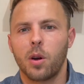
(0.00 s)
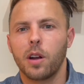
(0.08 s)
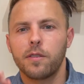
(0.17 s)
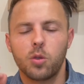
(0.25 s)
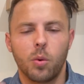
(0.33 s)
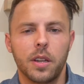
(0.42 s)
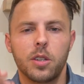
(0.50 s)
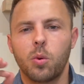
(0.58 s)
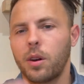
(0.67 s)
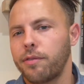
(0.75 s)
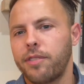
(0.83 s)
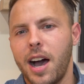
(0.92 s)
of
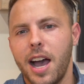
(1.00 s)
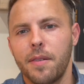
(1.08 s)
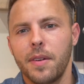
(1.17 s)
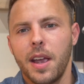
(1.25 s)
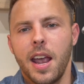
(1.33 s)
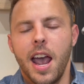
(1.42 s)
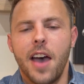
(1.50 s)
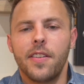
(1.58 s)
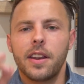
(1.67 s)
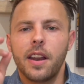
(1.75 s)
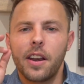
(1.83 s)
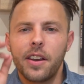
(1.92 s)
2025, and
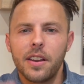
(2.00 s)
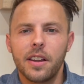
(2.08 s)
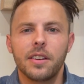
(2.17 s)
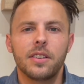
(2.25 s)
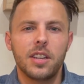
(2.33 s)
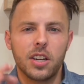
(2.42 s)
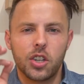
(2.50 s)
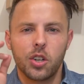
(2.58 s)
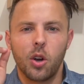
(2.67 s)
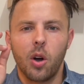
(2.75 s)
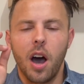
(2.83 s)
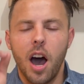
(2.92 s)
then an
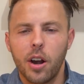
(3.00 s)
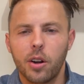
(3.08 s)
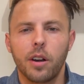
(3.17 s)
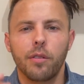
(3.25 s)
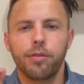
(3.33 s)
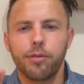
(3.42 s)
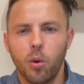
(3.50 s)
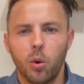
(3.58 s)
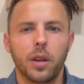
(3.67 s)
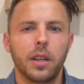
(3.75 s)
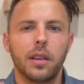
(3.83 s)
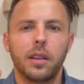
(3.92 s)
additional
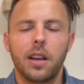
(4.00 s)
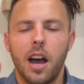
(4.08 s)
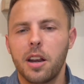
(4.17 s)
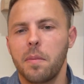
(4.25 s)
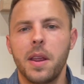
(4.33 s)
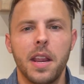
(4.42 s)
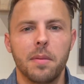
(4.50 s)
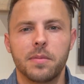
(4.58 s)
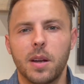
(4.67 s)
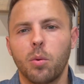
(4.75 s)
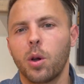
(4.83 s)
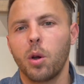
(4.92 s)
140 condominiums
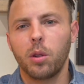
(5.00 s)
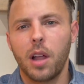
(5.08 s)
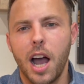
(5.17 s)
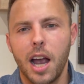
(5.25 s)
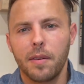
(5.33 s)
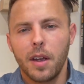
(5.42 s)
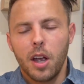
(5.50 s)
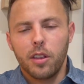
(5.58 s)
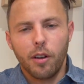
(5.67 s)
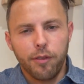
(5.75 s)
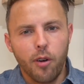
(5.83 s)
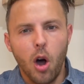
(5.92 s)
that will go live
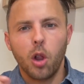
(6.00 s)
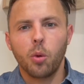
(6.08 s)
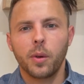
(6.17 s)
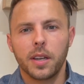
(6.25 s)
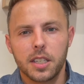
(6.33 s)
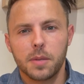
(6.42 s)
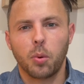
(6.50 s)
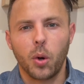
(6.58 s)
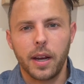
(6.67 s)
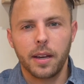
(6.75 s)
the following spring.